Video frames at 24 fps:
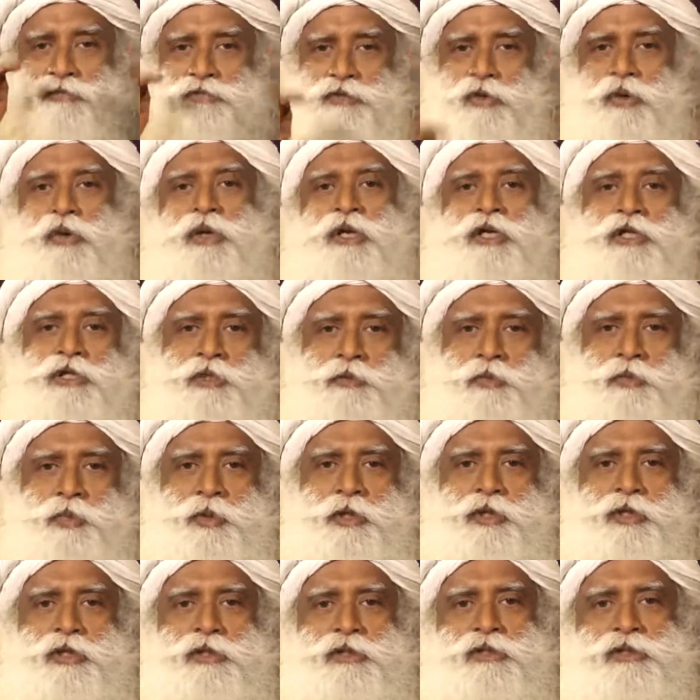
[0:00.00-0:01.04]
of your
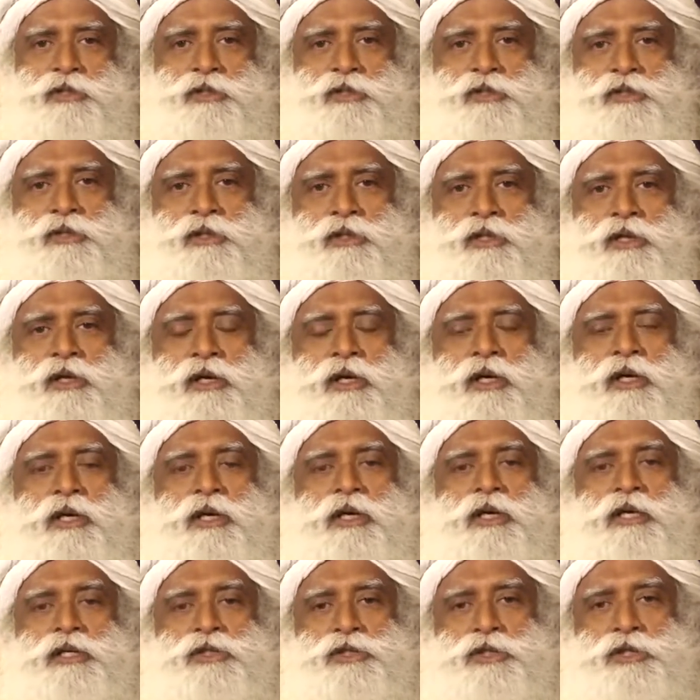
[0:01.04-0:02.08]
experience
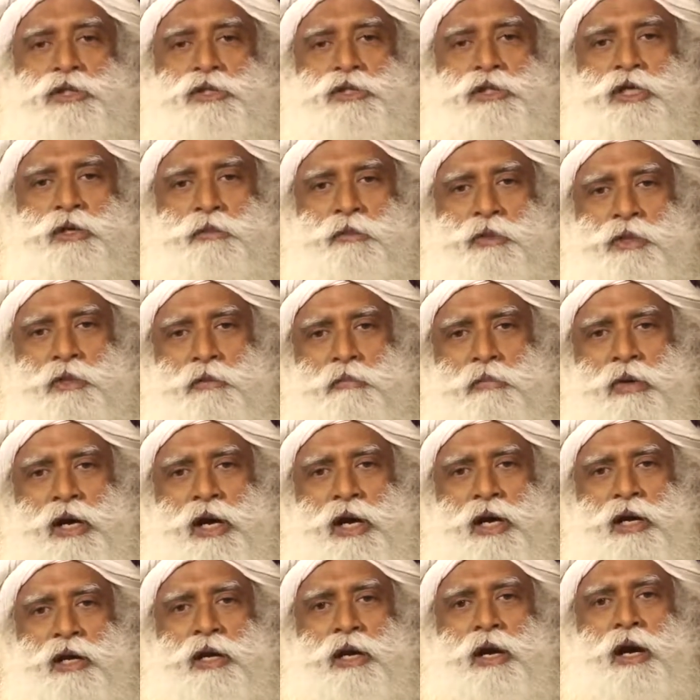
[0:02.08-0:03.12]
is determined
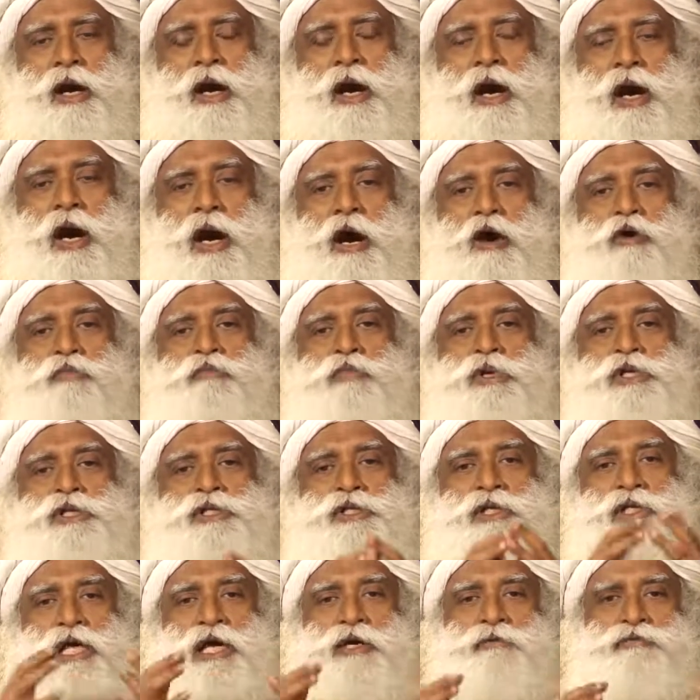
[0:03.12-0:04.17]
by how
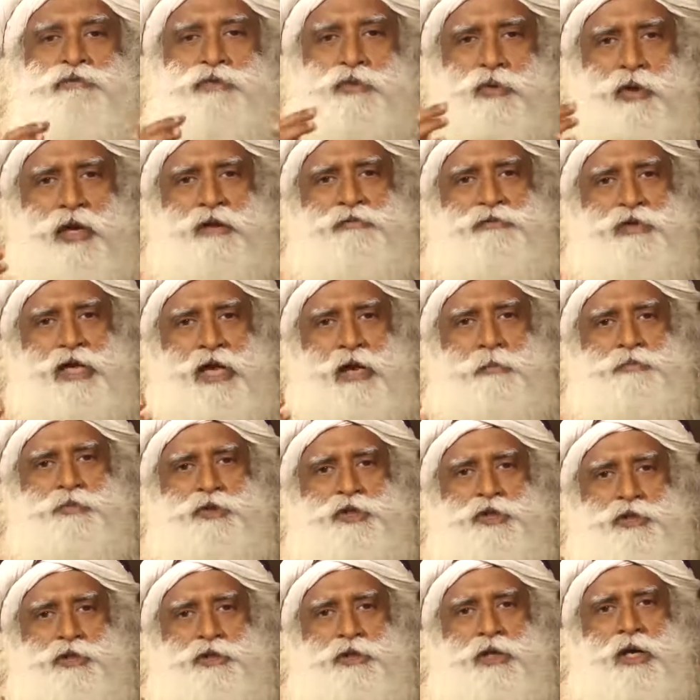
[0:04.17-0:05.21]
much life you have
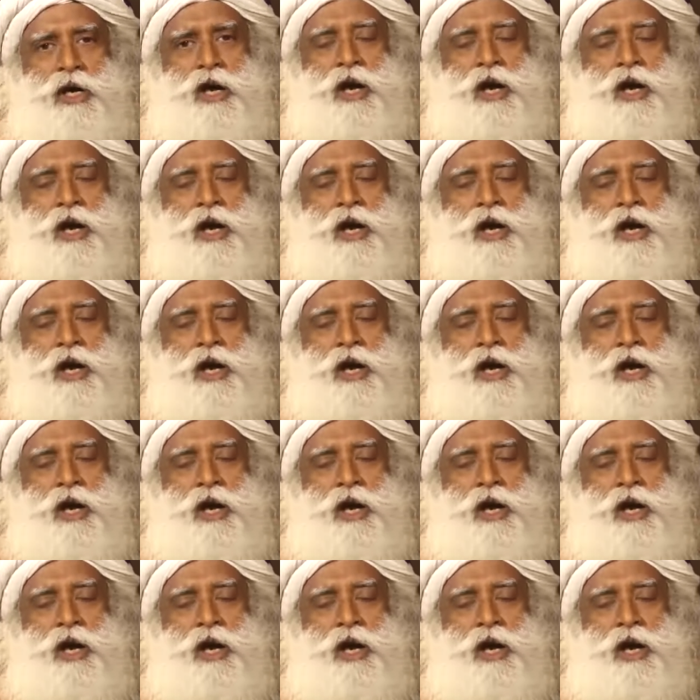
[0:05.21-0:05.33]
captured,